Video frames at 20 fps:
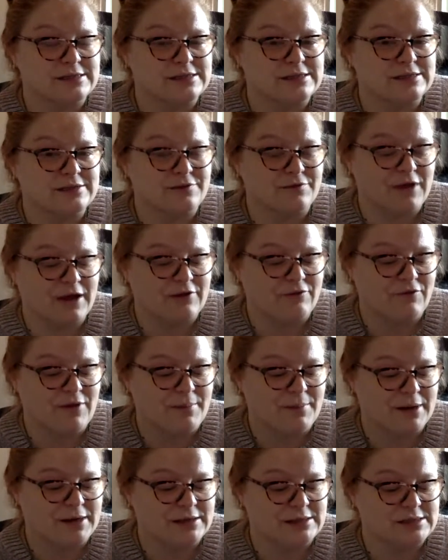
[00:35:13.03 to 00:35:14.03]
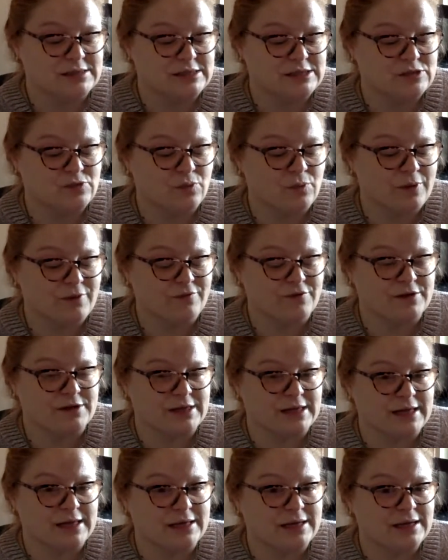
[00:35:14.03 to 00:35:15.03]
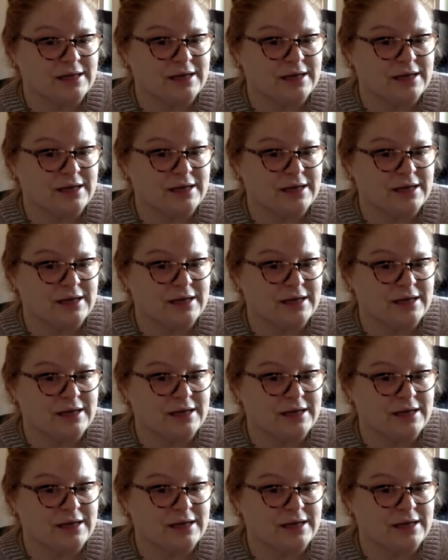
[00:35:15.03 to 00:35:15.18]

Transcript: to Divine Feminine swiftly